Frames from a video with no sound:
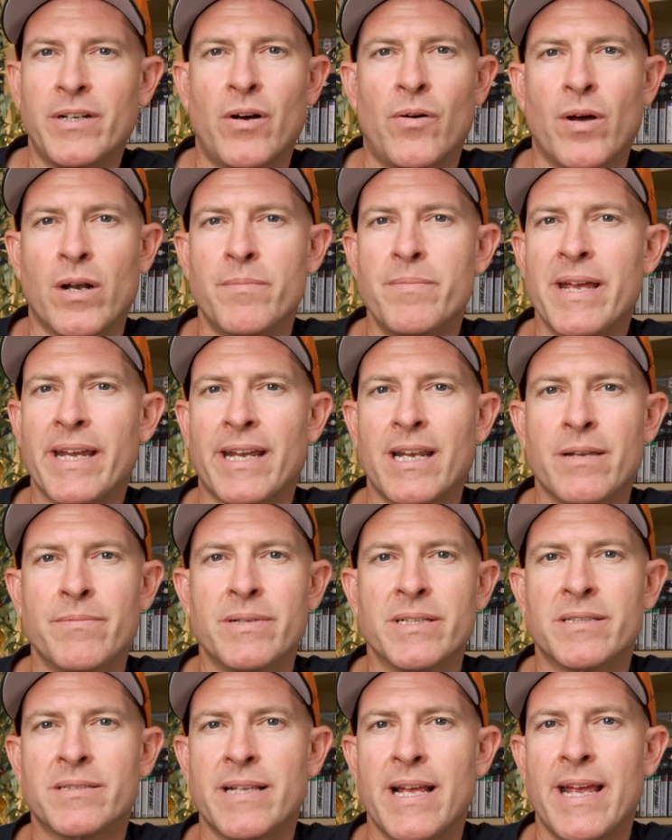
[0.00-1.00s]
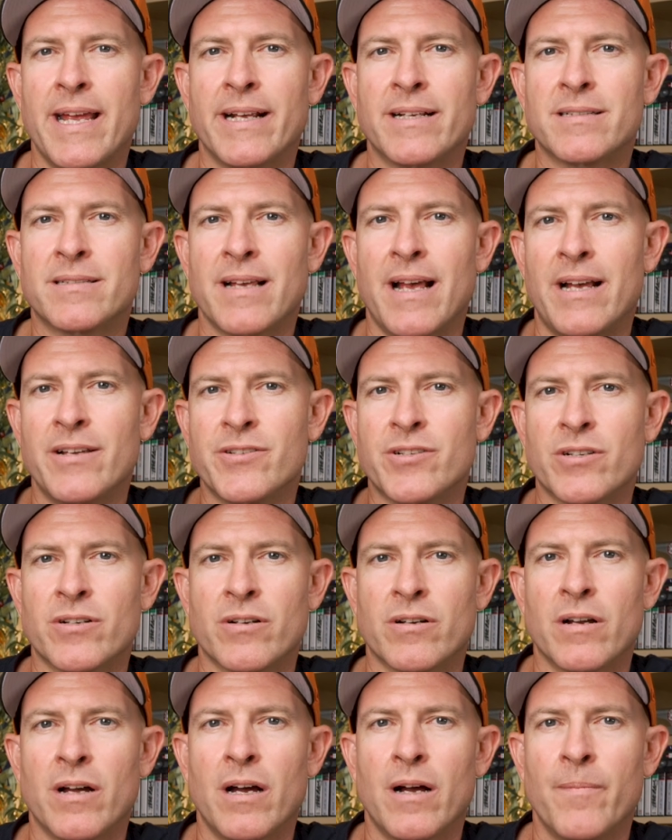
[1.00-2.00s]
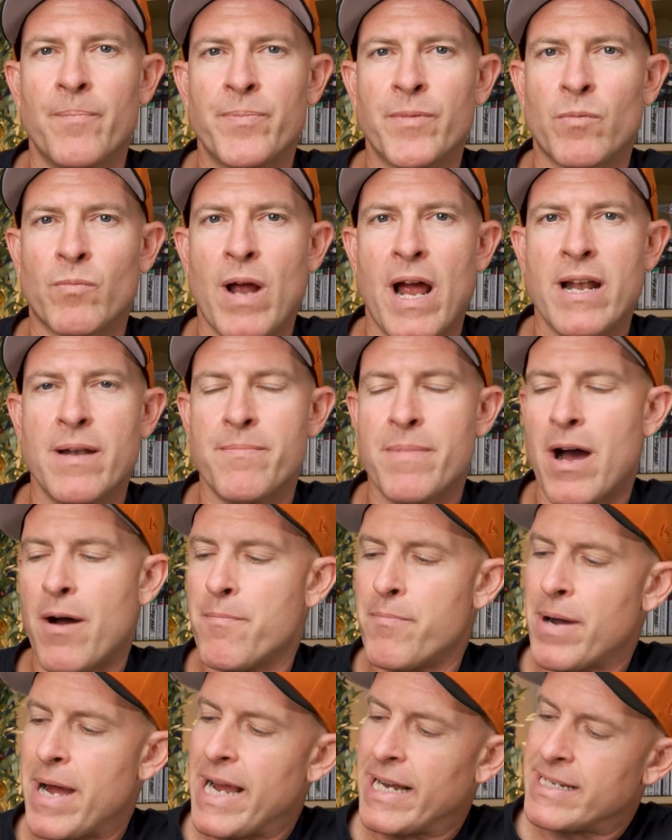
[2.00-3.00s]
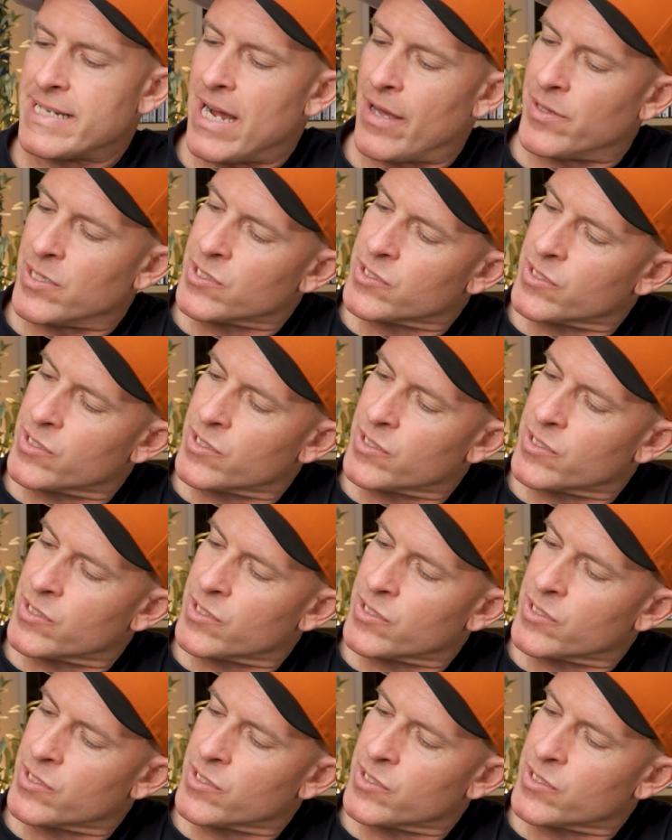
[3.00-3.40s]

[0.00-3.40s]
don't want to make any mistakes as you're riding a mountain bike down the